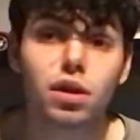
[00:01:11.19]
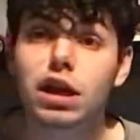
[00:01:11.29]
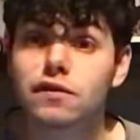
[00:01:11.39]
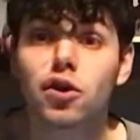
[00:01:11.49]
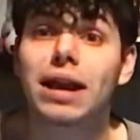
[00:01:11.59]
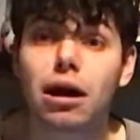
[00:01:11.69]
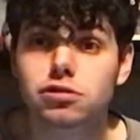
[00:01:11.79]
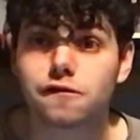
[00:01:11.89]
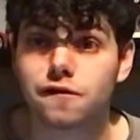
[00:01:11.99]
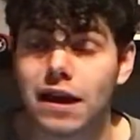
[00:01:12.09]
You've got an
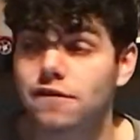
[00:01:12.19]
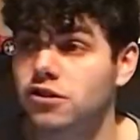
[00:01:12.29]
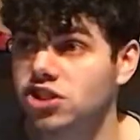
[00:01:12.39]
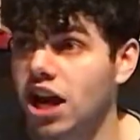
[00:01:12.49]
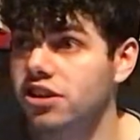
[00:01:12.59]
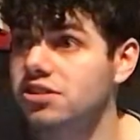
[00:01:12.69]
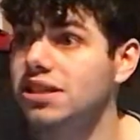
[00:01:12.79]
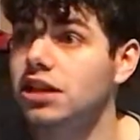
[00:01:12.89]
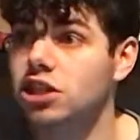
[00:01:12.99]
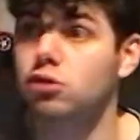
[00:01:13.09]
out-of-favour Jadon
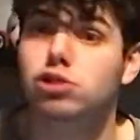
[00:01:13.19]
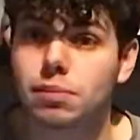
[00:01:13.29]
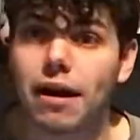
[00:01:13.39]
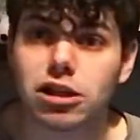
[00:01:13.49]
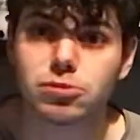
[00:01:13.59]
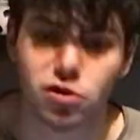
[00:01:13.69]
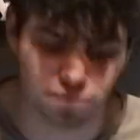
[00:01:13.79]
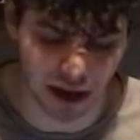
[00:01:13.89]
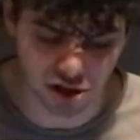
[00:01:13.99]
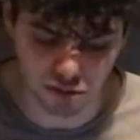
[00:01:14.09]
Sancho who's about to move
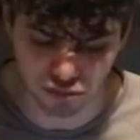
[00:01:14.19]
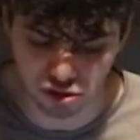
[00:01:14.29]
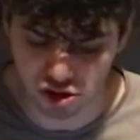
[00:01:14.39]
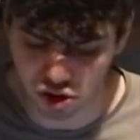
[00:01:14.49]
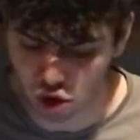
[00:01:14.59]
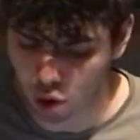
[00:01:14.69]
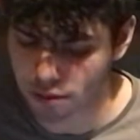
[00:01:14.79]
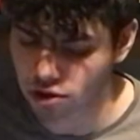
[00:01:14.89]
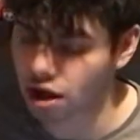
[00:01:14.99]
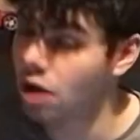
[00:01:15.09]
back to Borussia
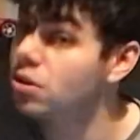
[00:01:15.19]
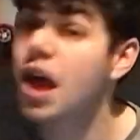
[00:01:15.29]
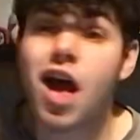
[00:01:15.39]
Dortmund on loan,